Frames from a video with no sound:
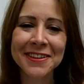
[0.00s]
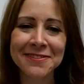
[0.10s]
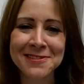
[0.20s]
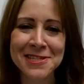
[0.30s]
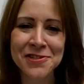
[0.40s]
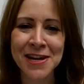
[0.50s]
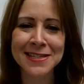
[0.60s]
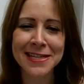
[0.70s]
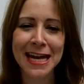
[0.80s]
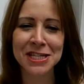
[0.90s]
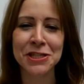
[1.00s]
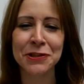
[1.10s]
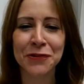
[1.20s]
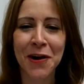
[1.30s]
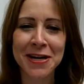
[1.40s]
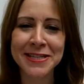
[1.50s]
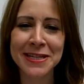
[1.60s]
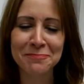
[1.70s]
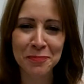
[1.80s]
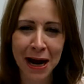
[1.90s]
welcome to Transactional
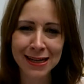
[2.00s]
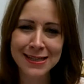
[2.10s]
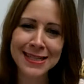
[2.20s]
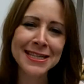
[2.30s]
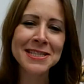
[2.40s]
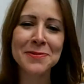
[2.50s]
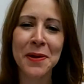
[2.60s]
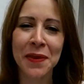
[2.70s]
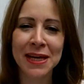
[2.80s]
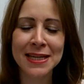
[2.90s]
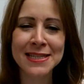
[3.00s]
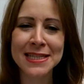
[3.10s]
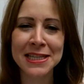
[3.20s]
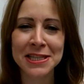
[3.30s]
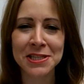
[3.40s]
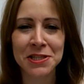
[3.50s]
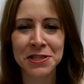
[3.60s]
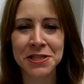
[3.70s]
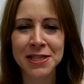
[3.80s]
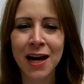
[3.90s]
Writing Practice with ETE
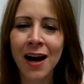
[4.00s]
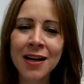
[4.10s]
Tutor.